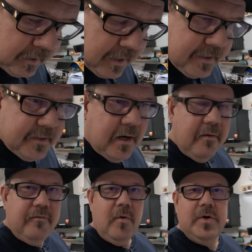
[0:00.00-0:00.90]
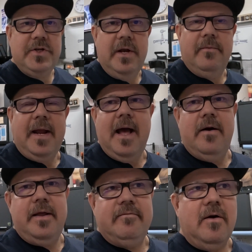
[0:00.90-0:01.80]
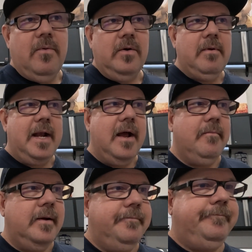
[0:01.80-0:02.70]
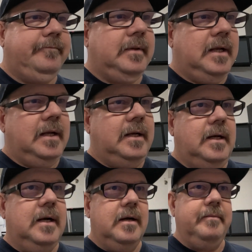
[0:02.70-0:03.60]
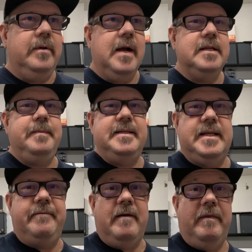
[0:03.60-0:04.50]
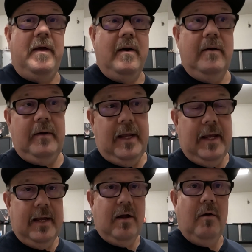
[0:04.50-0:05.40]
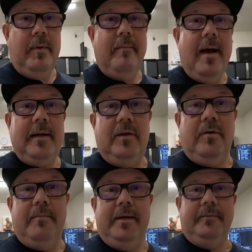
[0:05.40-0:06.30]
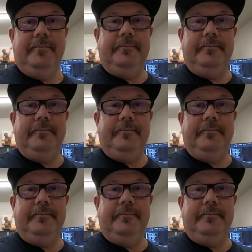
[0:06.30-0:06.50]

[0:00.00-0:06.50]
that's an unfortunate reality of our world right now. But you guys be safe out there, and I'll be back in a little bit.